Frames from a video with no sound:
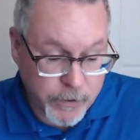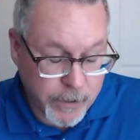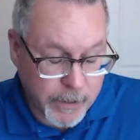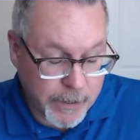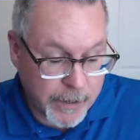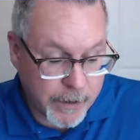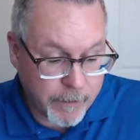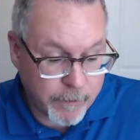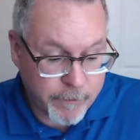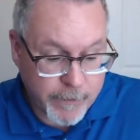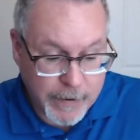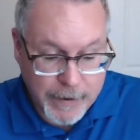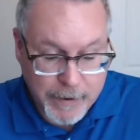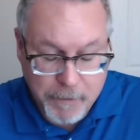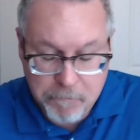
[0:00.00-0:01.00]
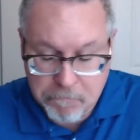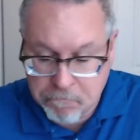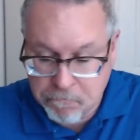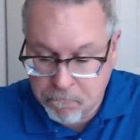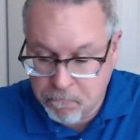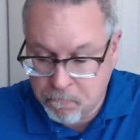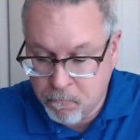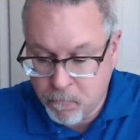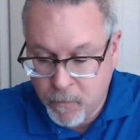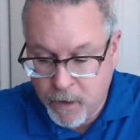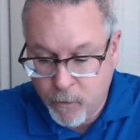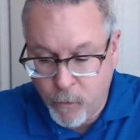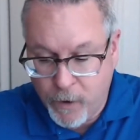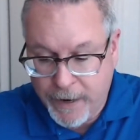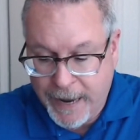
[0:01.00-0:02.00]
of
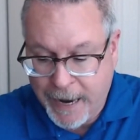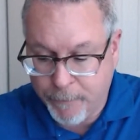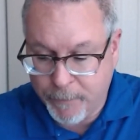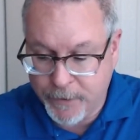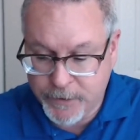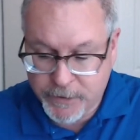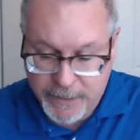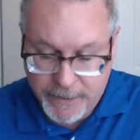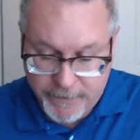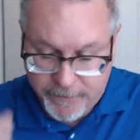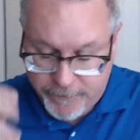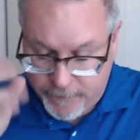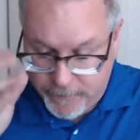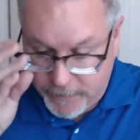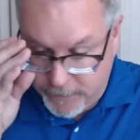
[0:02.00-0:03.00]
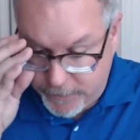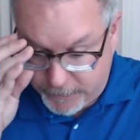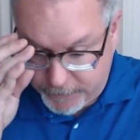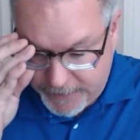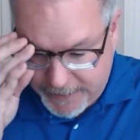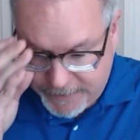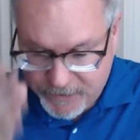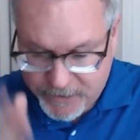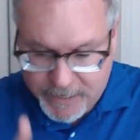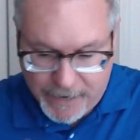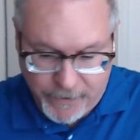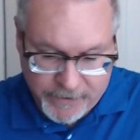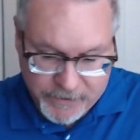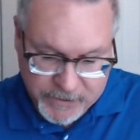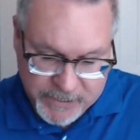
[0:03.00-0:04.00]
what happens if, the lean
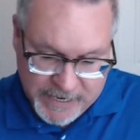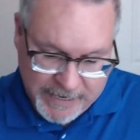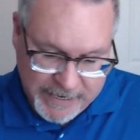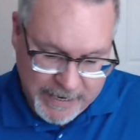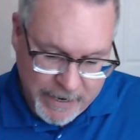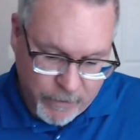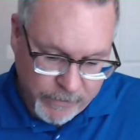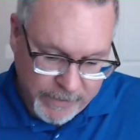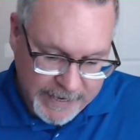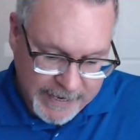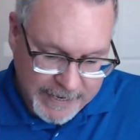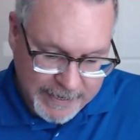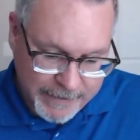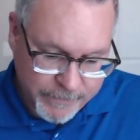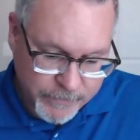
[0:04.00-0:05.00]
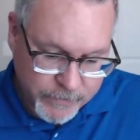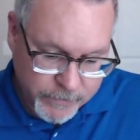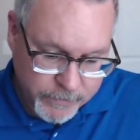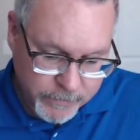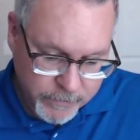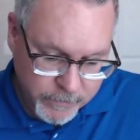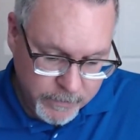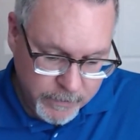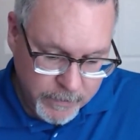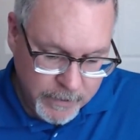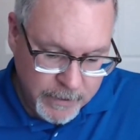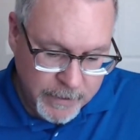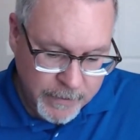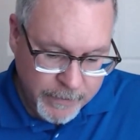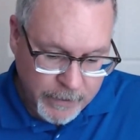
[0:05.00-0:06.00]
zealot CEO leaves.
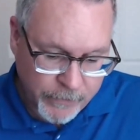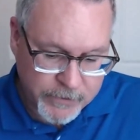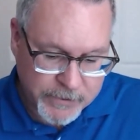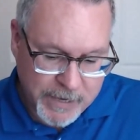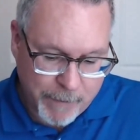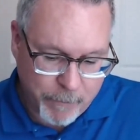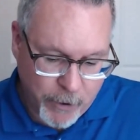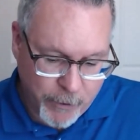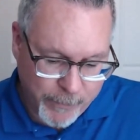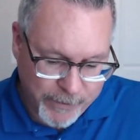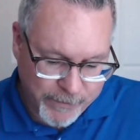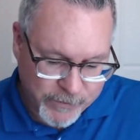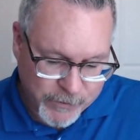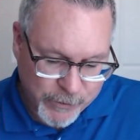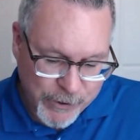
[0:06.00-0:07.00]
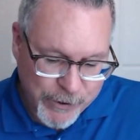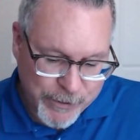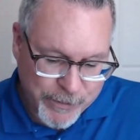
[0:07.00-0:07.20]
Then there's that moment of truth